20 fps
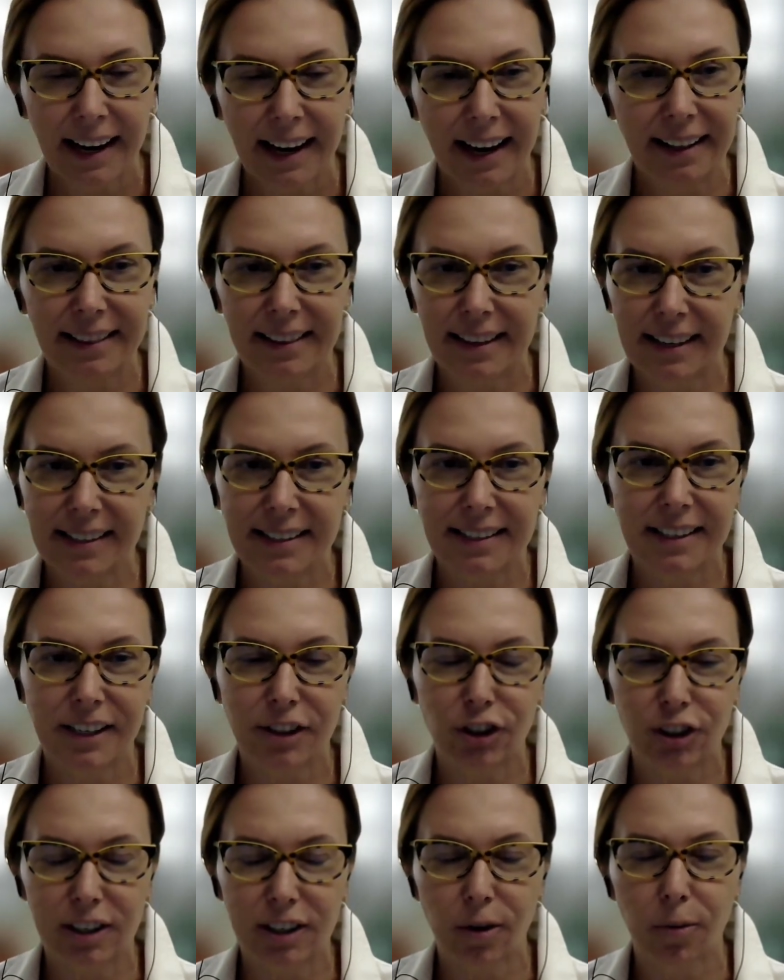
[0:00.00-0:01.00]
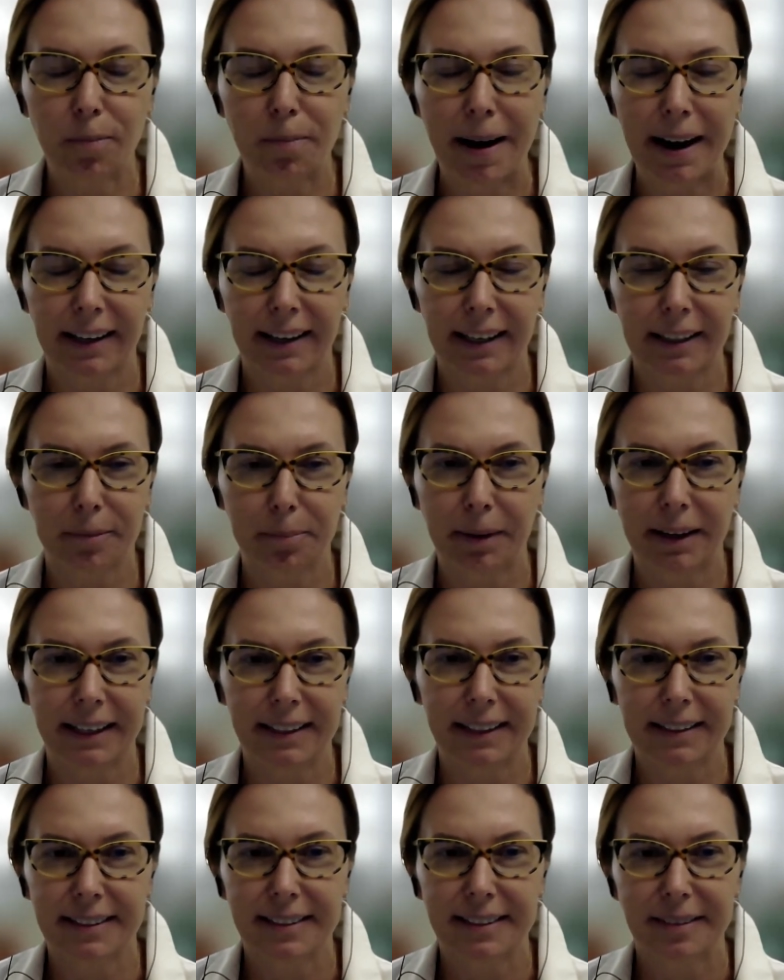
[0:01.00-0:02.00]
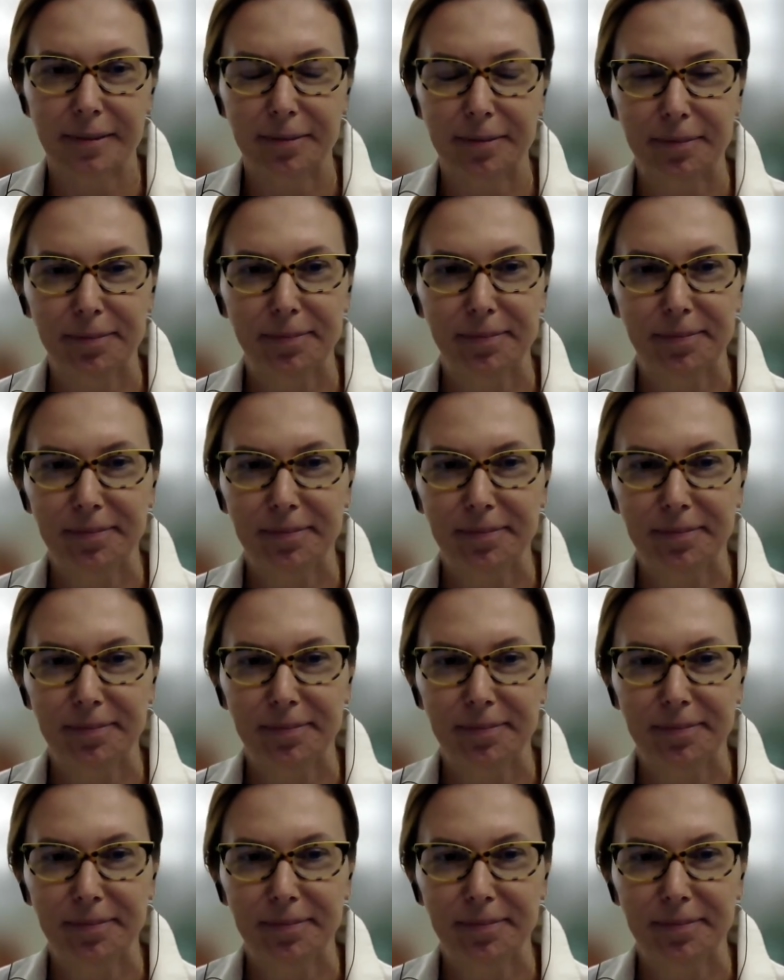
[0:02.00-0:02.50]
in this digital marketplace?